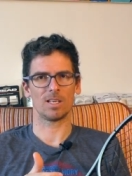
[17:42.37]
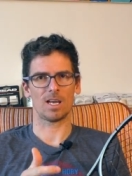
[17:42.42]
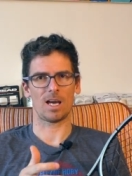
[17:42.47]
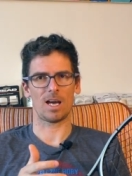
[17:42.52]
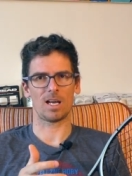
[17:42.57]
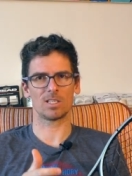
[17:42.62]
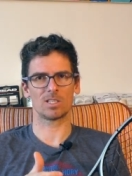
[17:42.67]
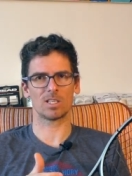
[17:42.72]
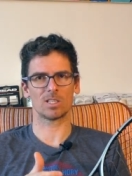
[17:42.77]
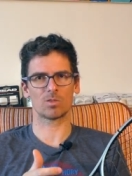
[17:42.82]

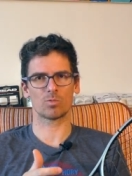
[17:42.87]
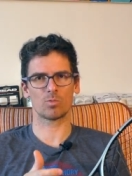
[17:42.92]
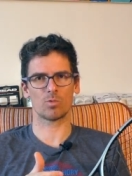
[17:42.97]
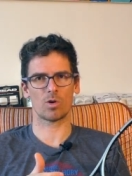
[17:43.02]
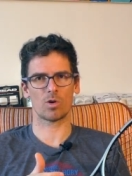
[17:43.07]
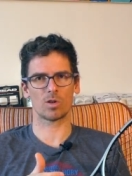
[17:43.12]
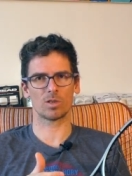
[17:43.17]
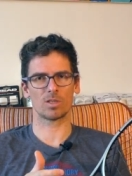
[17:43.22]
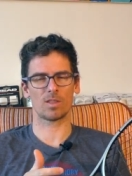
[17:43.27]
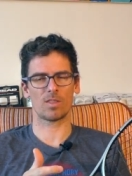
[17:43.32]
I just
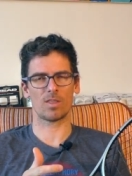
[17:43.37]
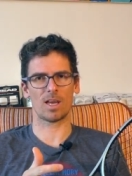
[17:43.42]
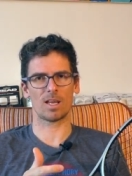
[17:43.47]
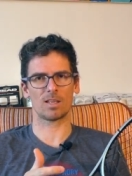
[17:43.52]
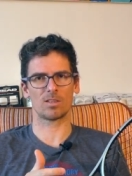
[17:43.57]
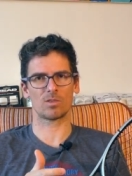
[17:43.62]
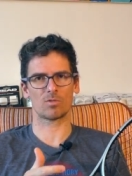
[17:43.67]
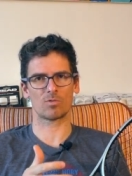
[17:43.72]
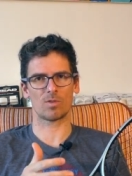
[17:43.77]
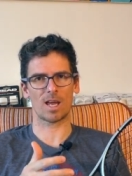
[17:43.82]
want
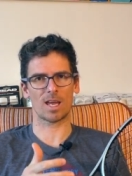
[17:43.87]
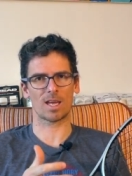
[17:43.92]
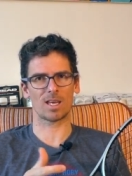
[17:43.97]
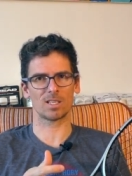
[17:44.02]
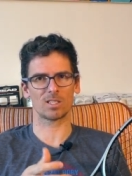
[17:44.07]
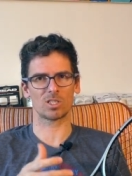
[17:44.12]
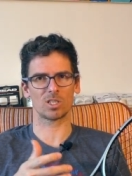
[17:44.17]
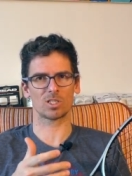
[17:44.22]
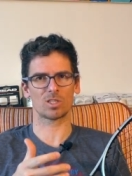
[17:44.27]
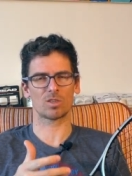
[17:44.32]
that the
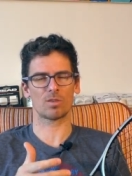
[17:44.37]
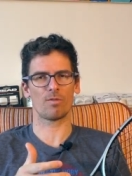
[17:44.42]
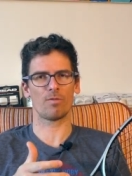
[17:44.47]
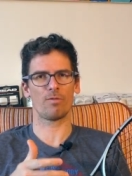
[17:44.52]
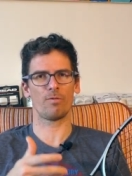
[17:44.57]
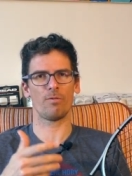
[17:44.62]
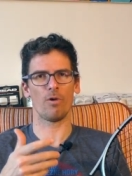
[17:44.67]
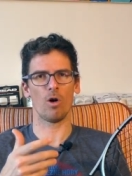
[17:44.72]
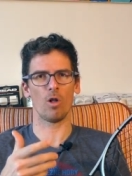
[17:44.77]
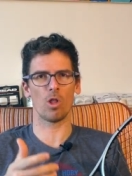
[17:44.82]
racket just
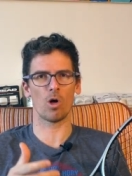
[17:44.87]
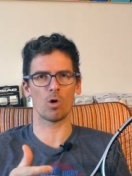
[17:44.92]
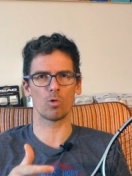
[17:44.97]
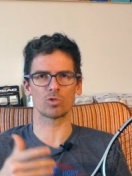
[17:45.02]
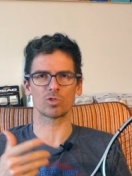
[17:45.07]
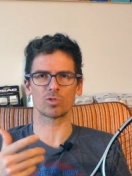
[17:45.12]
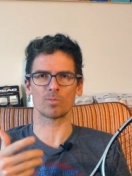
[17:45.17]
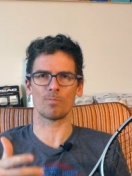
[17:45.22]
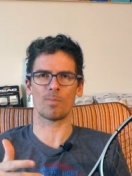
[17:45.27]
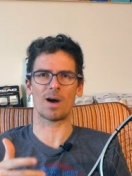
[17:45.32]

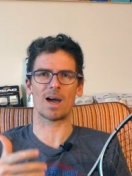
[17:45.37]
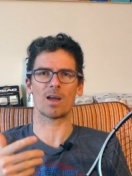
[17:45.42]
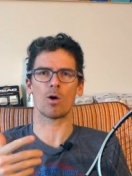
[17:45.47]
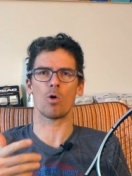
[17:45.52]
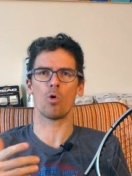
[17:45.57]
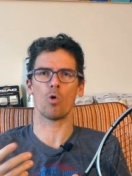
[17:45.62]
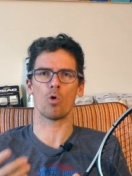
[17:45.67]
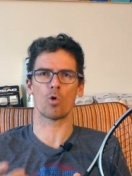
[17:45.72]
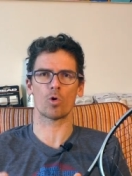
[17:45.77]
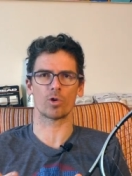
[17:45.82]
follows my
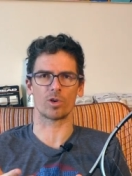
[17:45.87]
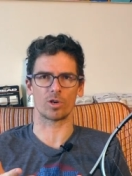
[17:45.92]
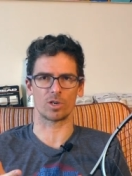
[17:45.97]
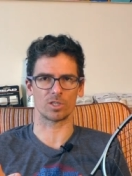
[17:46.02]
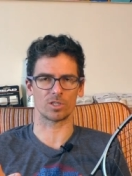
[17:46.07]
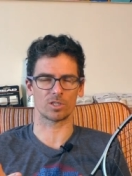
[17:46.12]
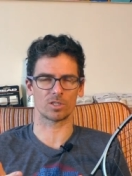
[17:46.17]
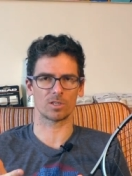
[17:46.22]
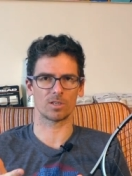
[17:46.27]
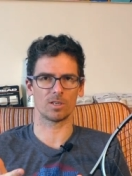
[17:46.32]

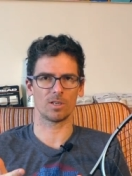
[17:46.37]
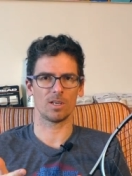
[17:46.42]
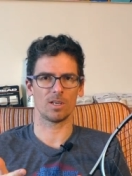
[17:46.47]
orders